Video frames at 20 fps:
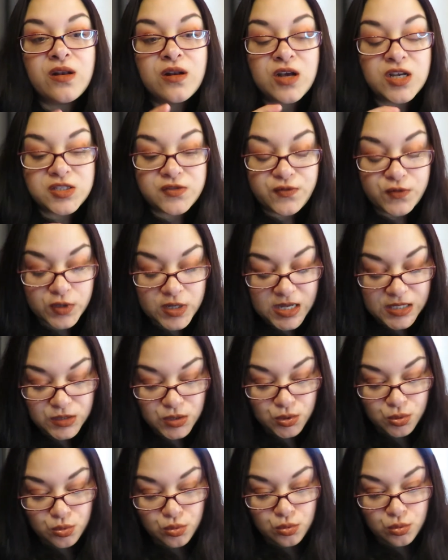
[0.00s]

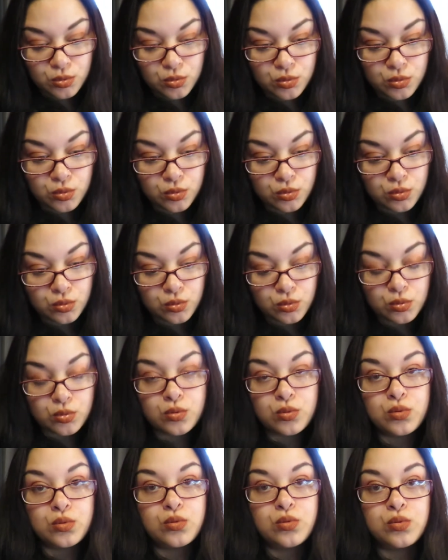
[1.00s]

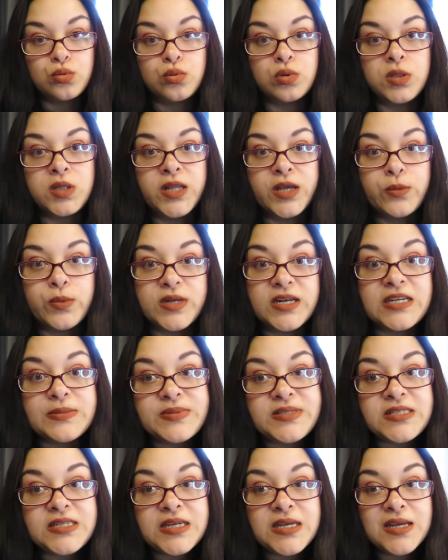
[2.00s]
Nosferatu liquid
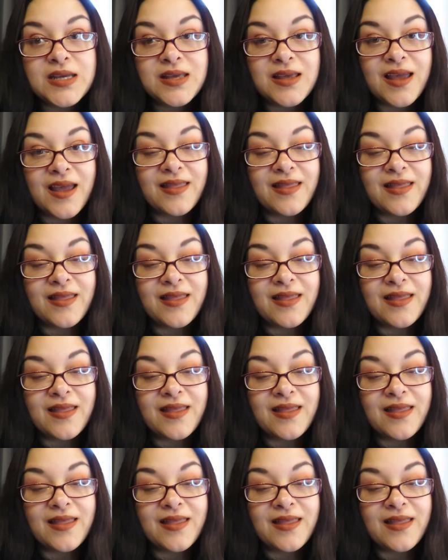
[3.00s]
lipstick